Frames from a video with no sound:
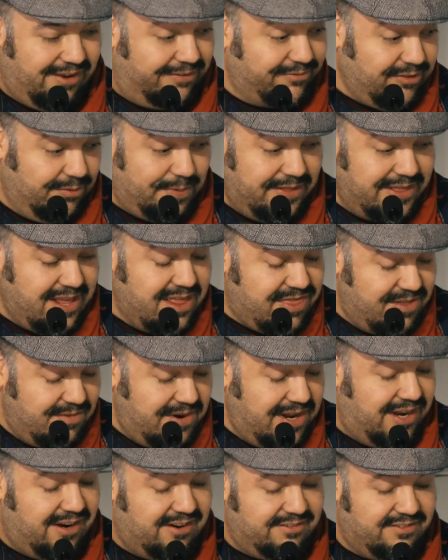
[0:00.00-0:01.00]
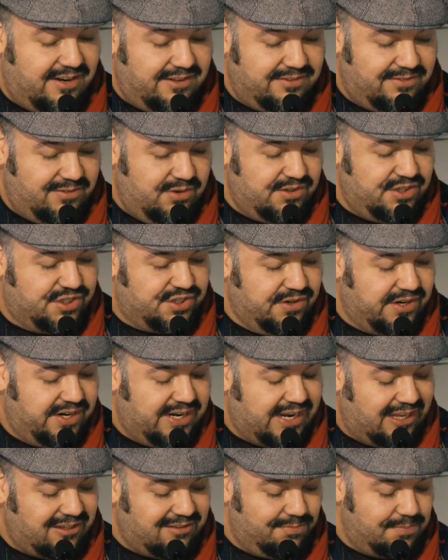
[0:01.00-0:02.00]
after spending 3 years on a student
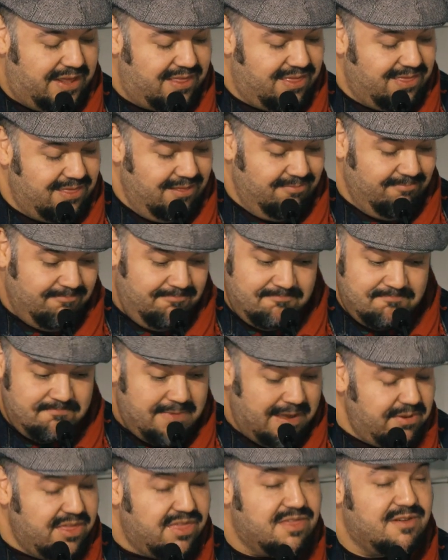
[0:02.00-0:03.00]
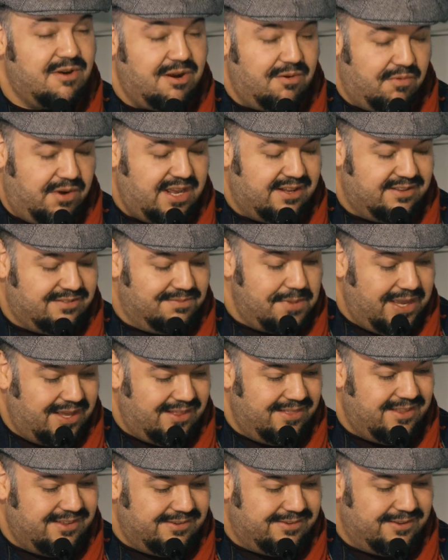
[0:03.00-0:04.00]
short, I spent maybe 3 weeks
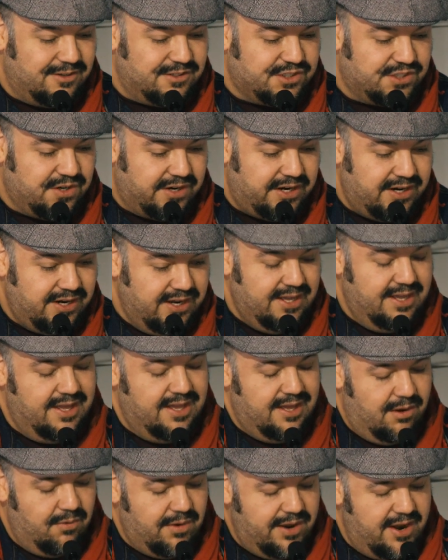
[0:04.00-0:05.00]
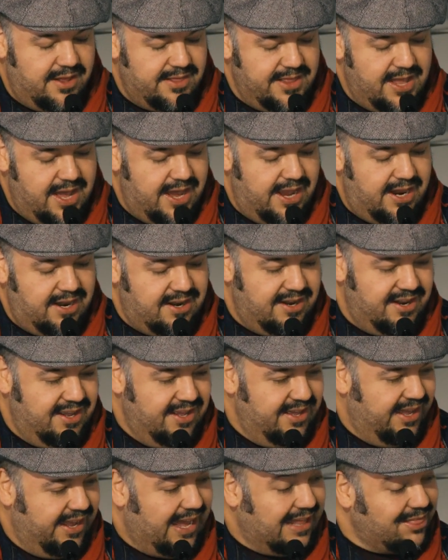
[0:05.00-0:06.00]
making this little short. It went online,
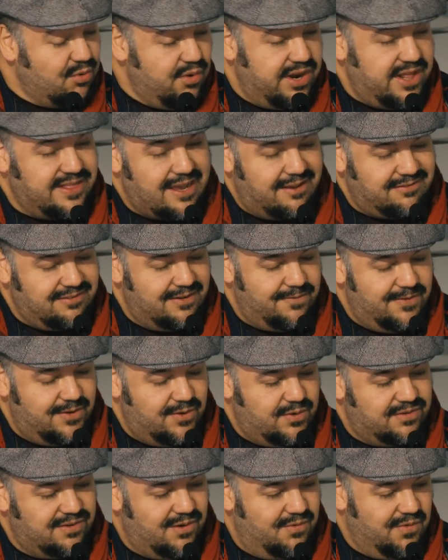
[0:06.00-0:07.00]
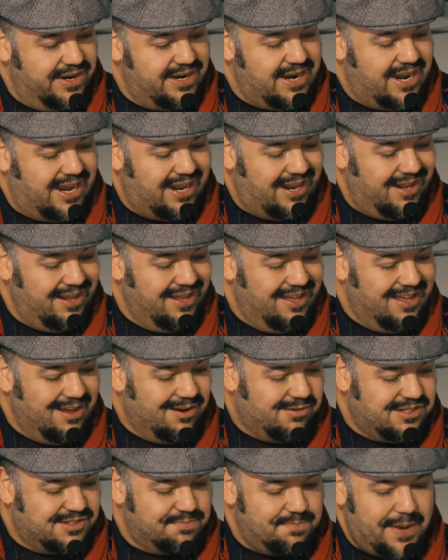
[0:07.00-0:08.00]
it got 20,000 views in one night,
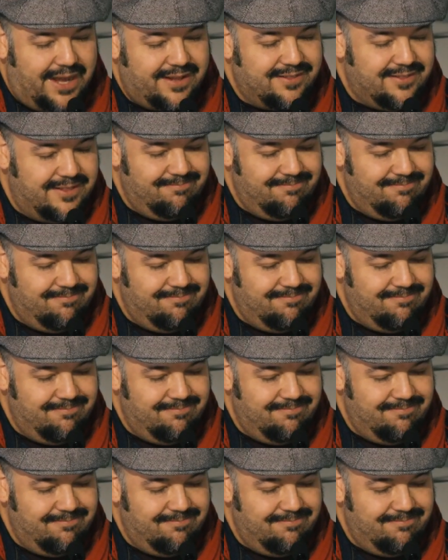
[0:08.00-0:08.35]
which back,